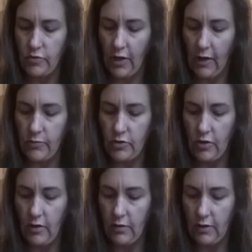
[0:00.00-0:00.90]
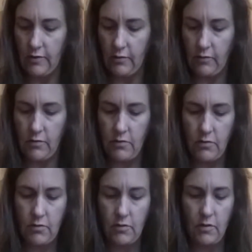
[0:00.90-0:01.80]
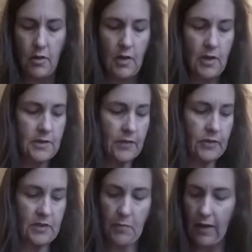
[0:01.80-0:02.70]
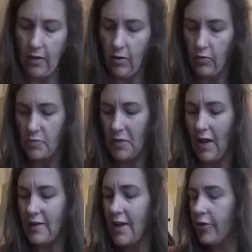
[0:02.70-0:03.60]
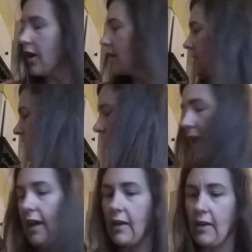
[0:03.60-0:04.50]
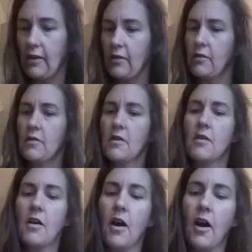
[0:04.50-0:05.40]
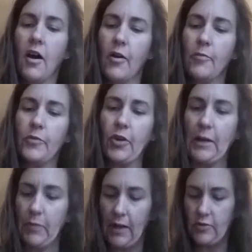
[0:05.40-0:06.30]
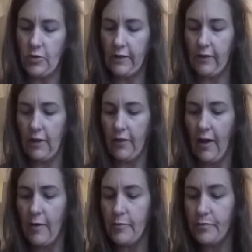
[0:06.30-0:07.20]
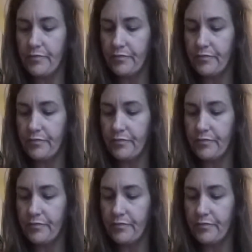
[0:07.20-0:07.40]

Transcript: jams and jellies, and definitely tomatoes, but I never got into canning green beans or anything like that.